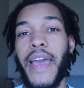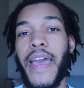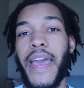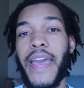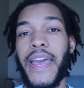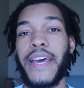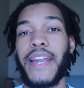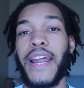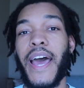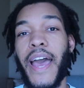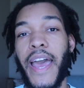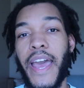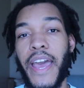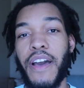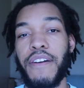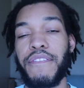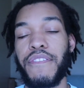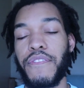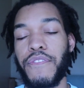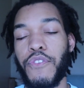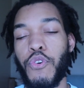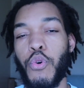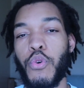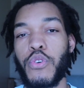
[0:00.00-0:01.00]
And I have,
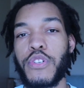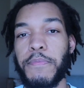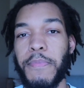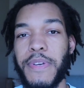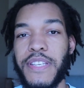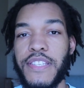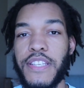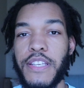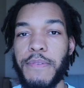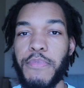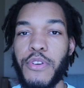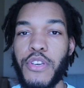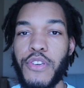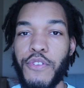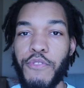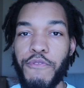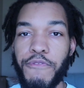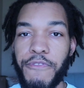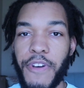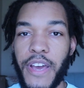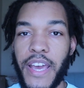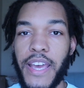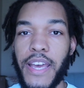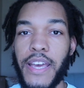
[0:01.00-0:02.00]
of course, my CPU
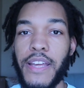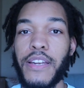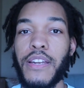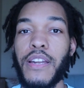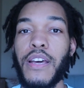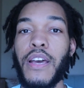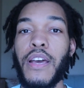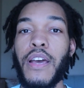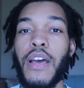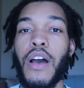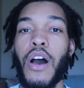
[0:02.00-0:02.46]
fan.